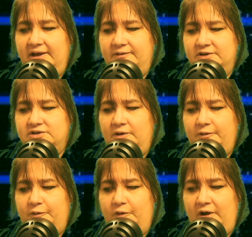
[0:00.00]
official
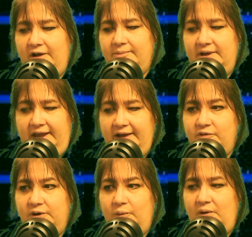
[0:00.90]
from
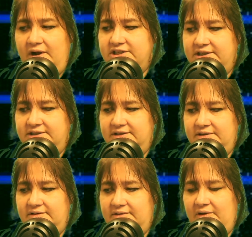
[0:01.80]
Everett,
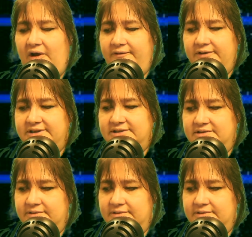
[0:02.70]
Washington office.